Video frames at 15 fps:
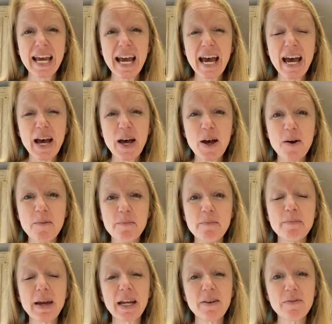um,
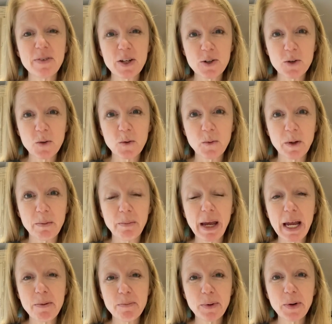made a visual with
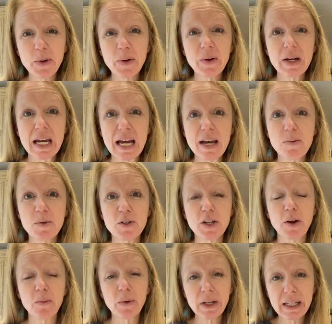paper, um, which
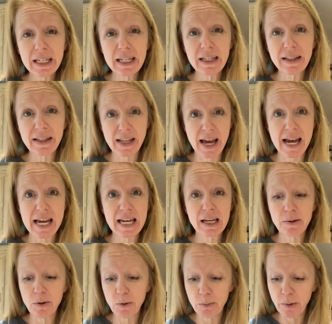I really
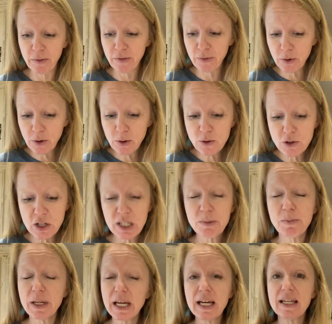like or prefer just
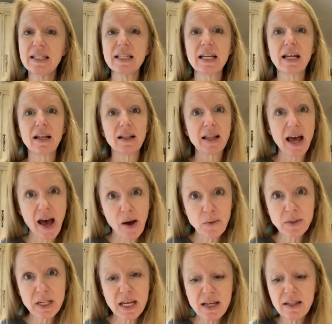because it
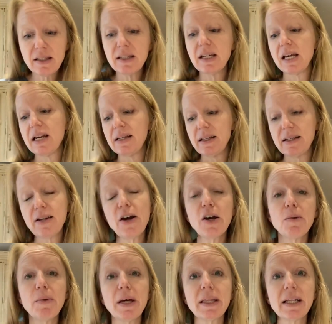allows us to
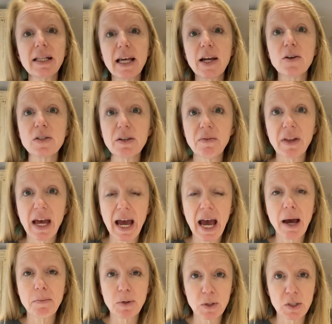talk about the layers of the
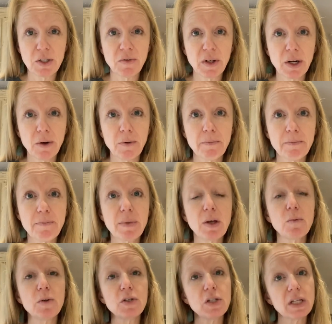atmosphere,
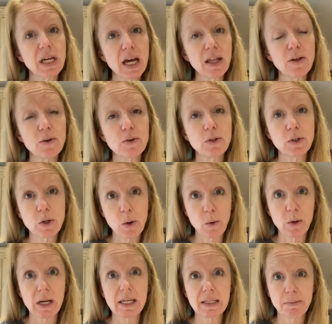which the others
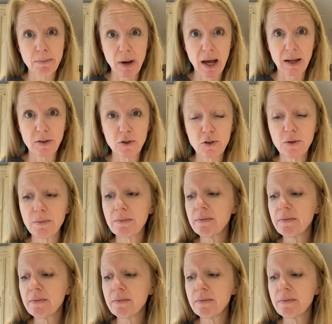don't as much.